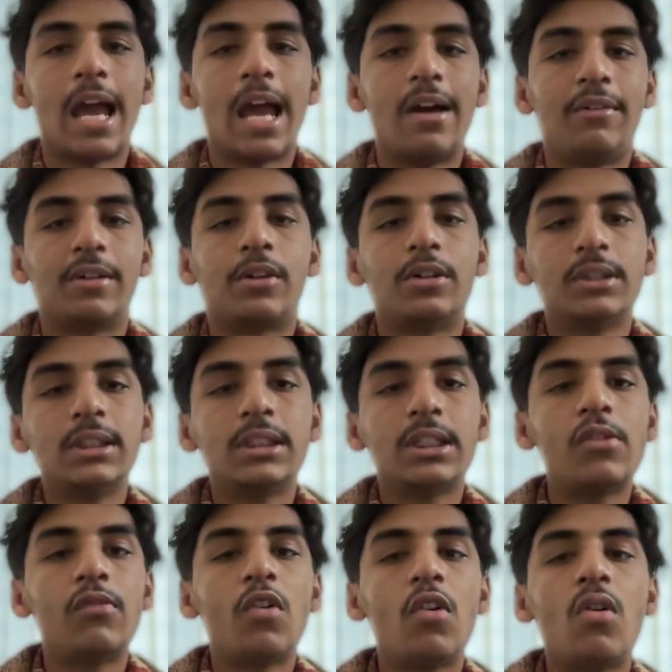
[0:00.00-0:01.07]
have a
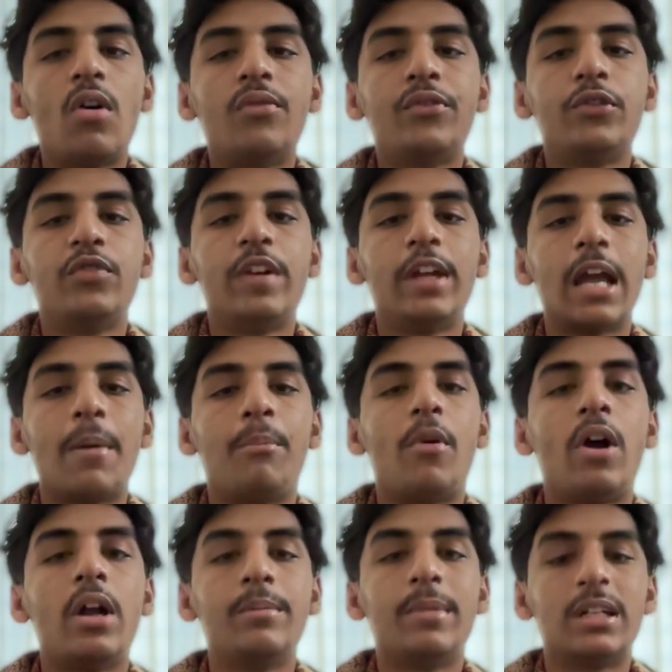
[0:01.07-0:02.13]
consistent flow of roofing
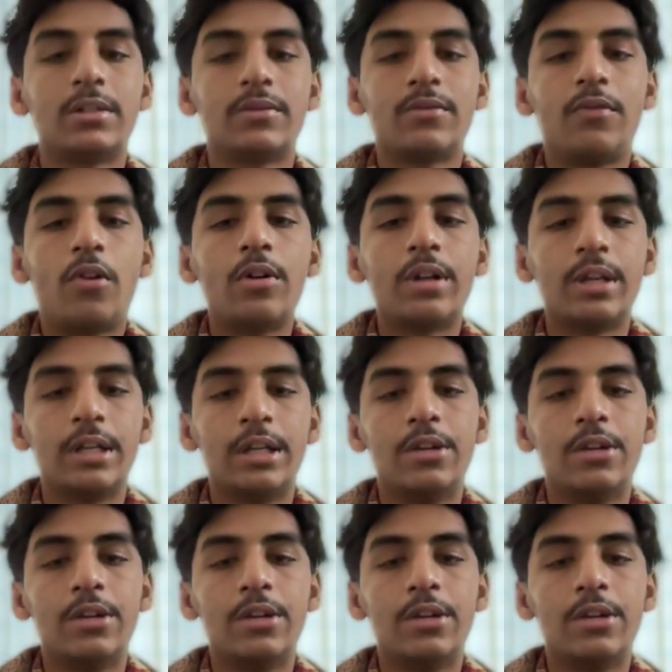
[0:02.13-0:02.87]
appointments for your